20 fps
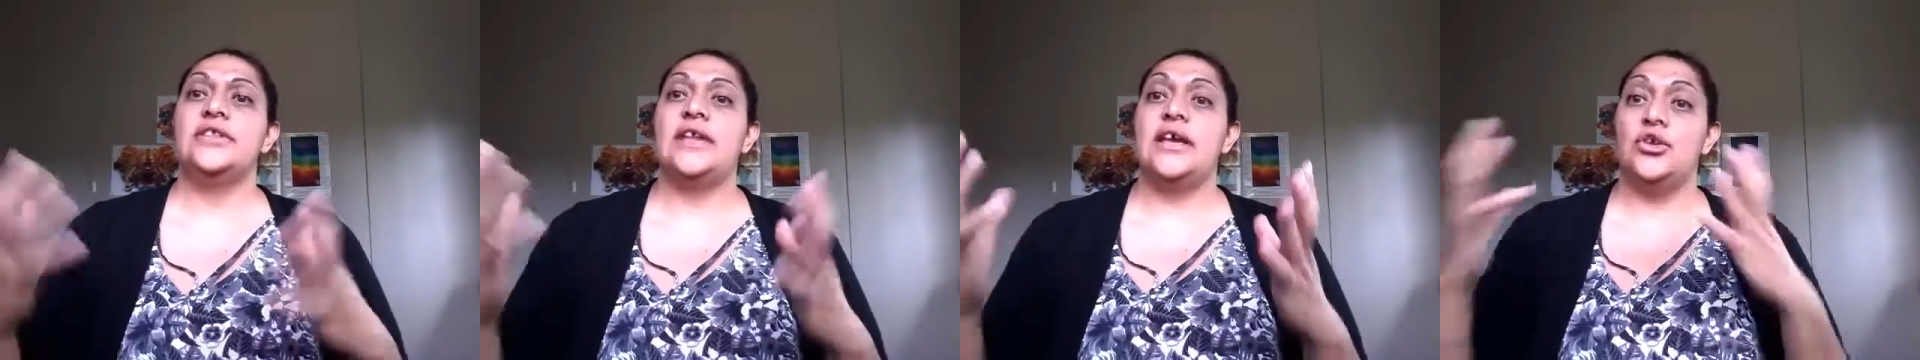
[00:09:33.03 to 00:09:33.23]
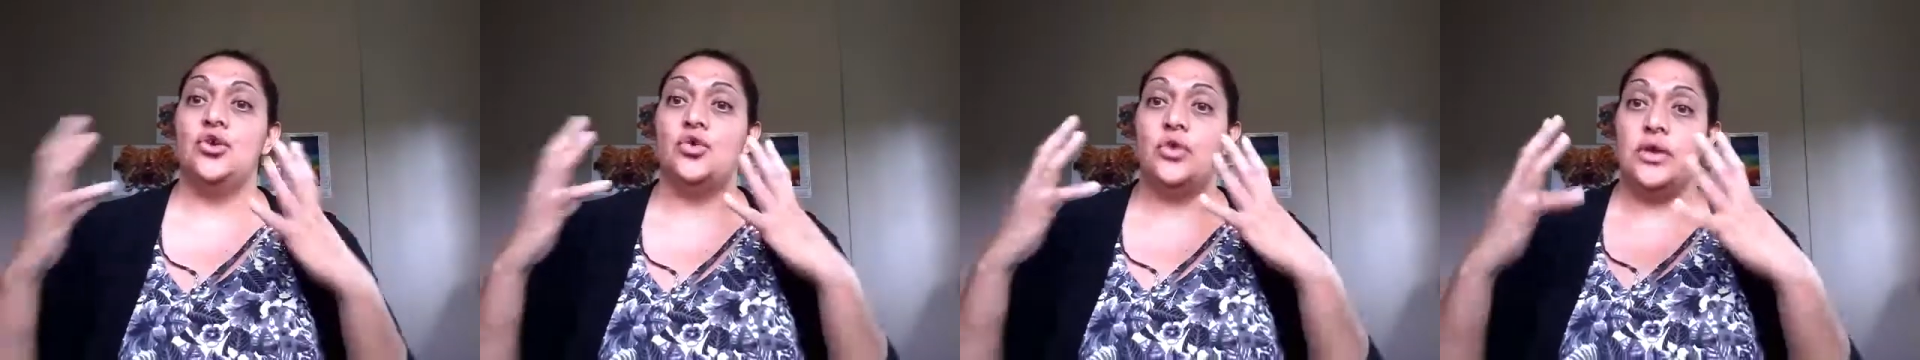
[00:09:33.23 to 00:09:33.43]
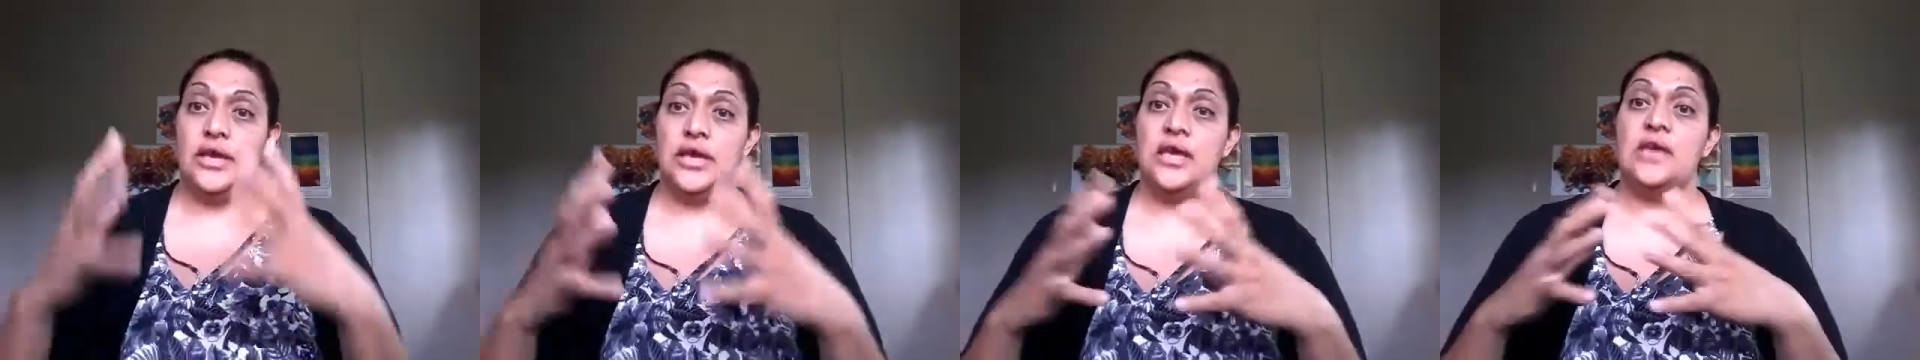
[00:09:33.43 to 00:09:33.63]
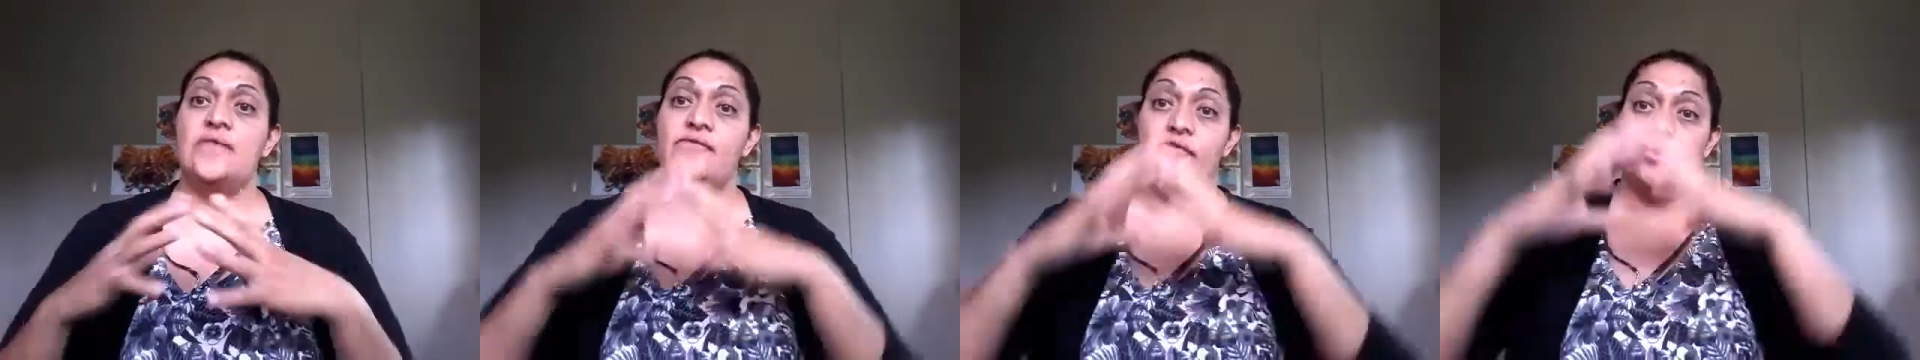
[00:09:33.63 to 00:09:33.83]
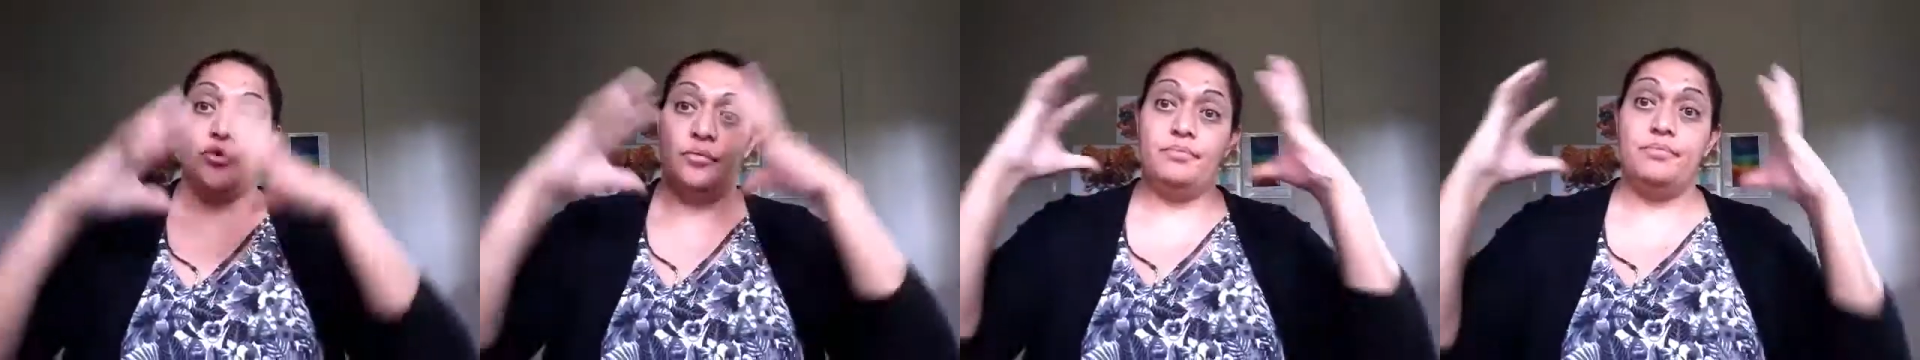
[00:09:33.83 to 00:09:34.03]
that you're here
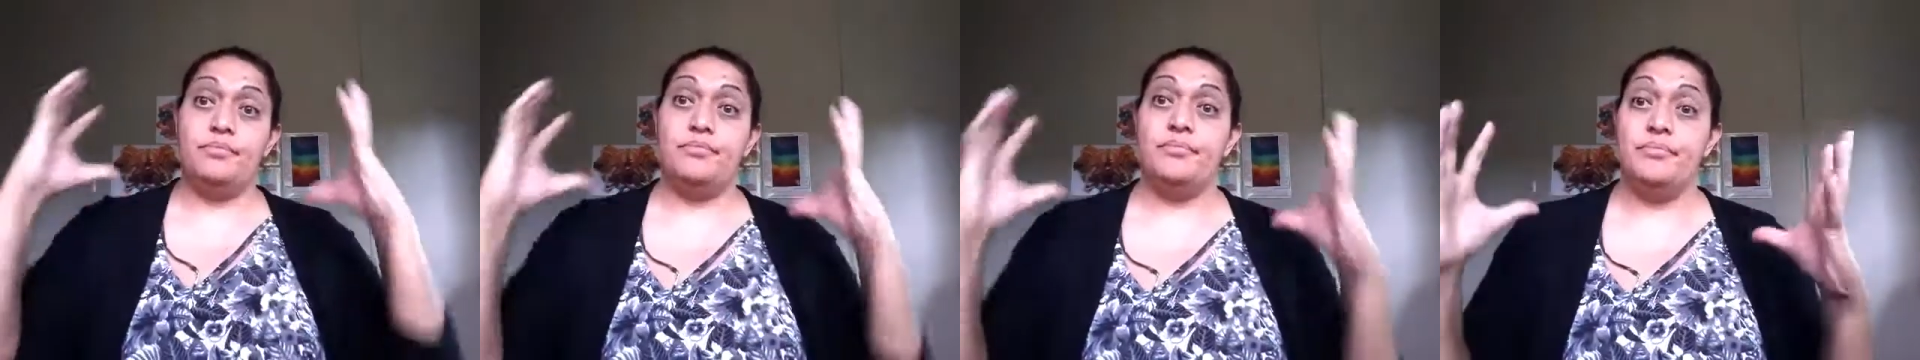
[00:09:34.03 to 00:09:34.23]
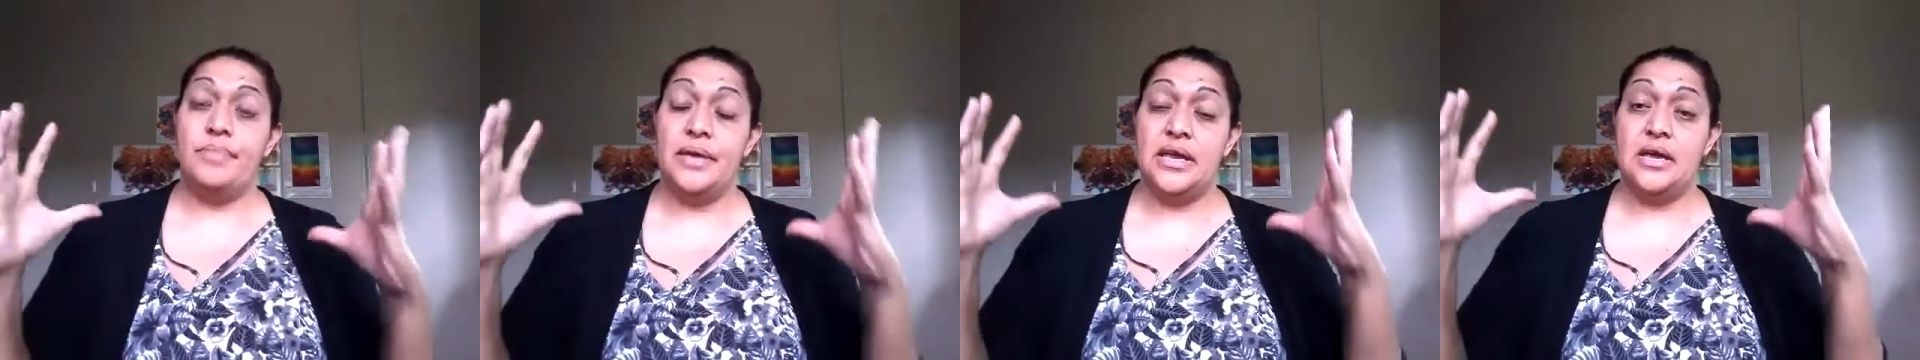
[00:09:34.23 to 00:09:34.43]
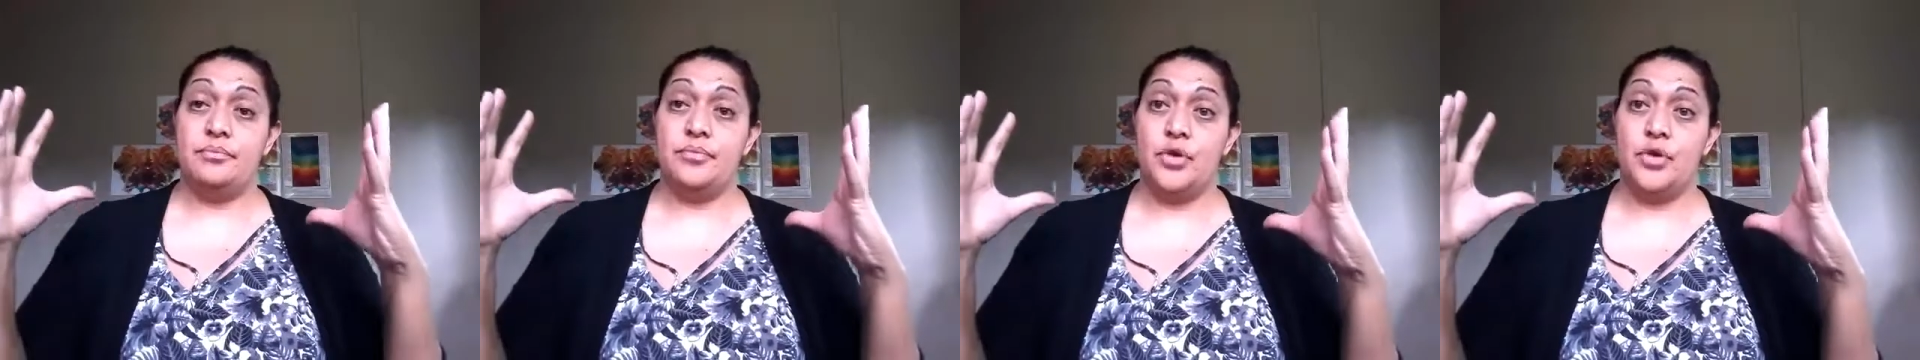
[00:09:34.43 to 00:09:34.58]
for a bigger